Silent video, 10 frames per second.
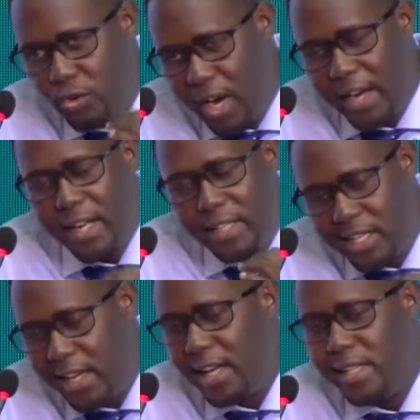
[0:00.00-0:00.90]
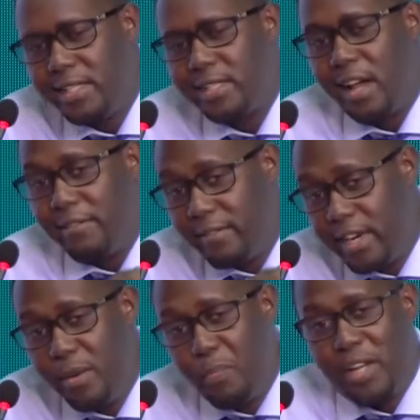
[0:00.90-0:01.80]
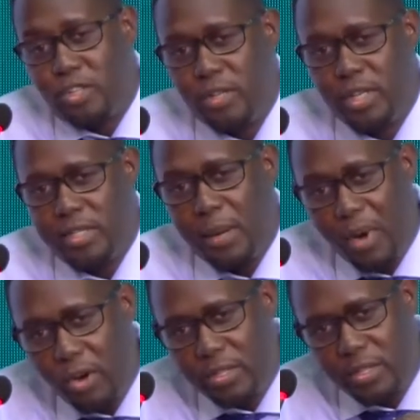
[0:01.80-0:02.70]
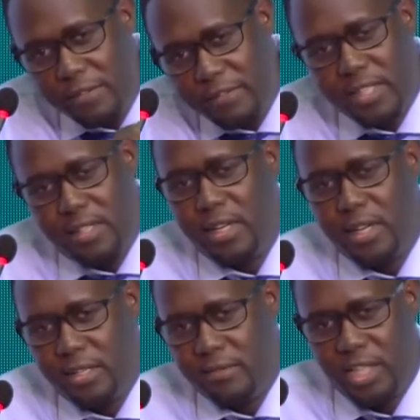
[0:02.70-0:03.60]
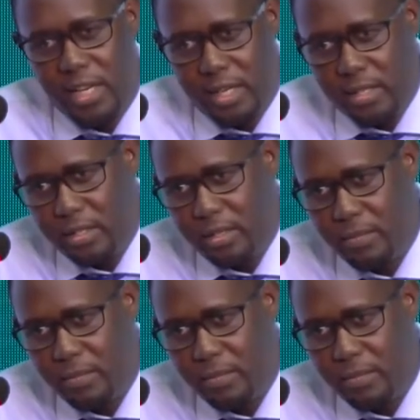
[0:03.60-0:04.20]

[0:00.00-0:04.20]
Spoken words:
Ugandan journalists are very passionate about investigative journalism.